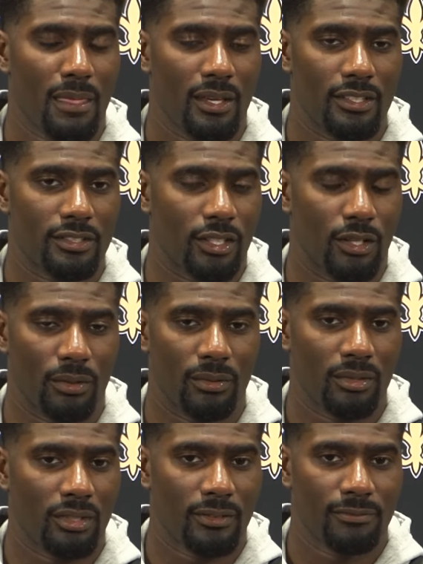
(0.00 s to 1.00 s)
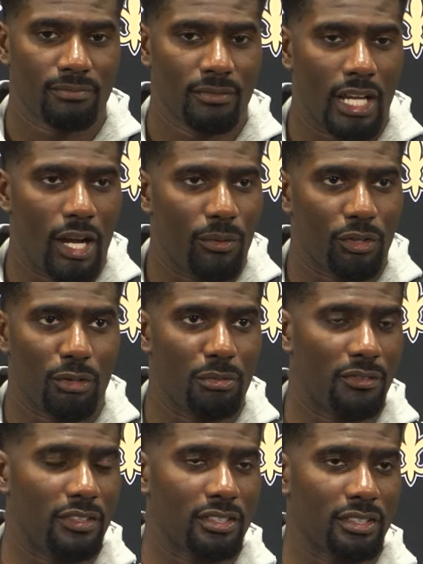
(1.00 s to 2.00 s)
And so how are we going to be
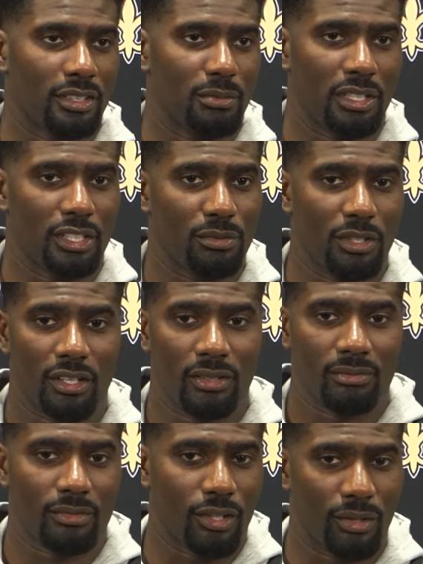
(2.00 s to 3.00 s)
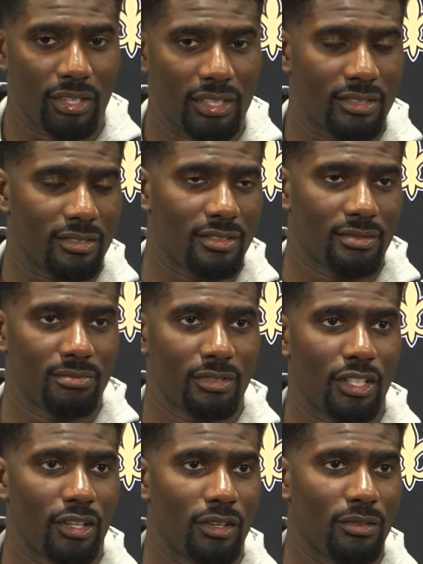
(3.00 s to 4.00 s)
physically? Because we aren't going against, you
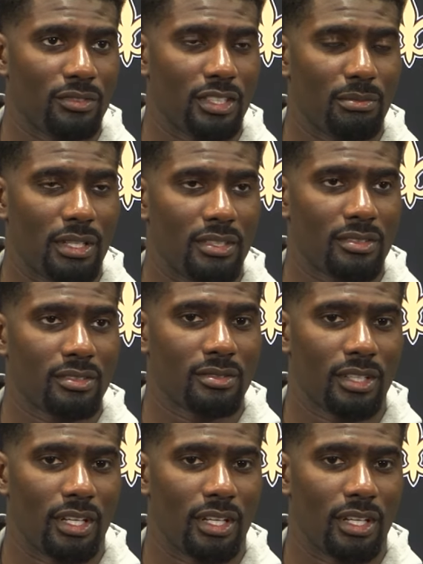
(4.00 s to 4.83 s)
know, our own teammates,